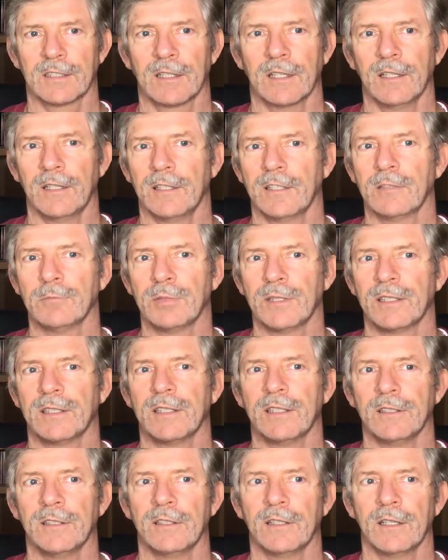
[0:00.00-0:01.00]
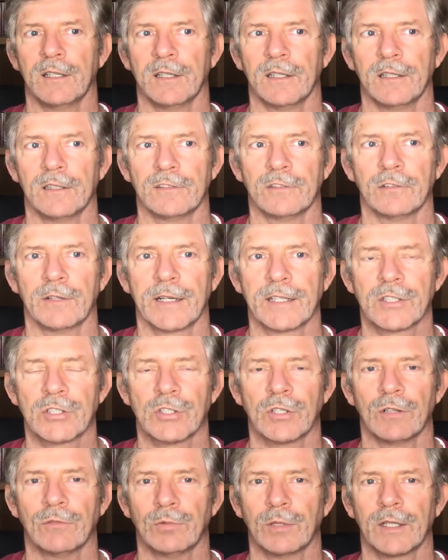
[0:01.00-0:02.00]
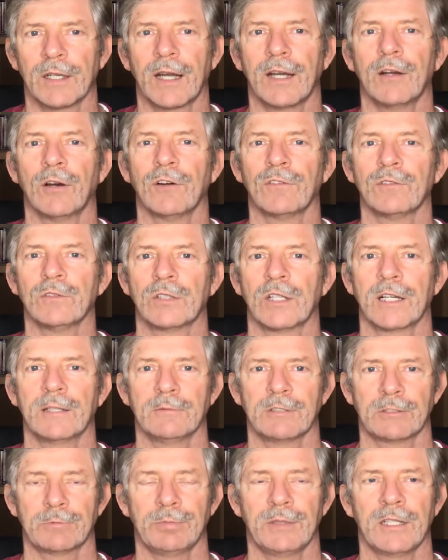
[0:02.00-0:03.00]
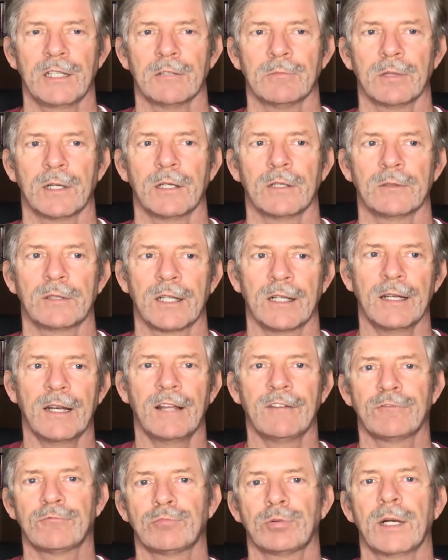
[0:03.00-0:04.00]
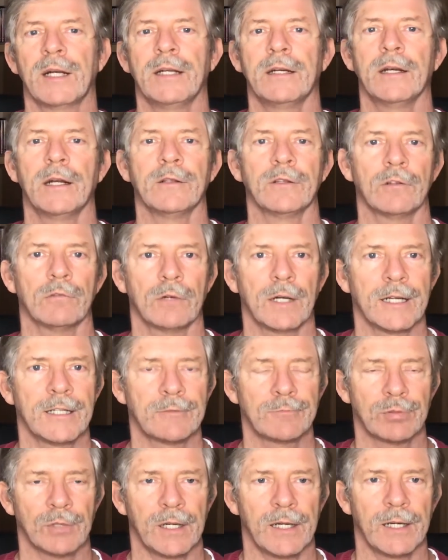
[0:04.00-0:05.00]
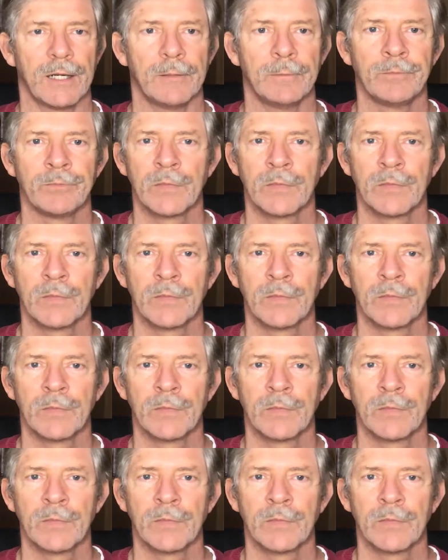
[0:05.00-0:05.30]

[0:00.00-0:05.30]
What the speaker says: a little bit in the direction of what I oftentimes speak about, the left brain and the right brain.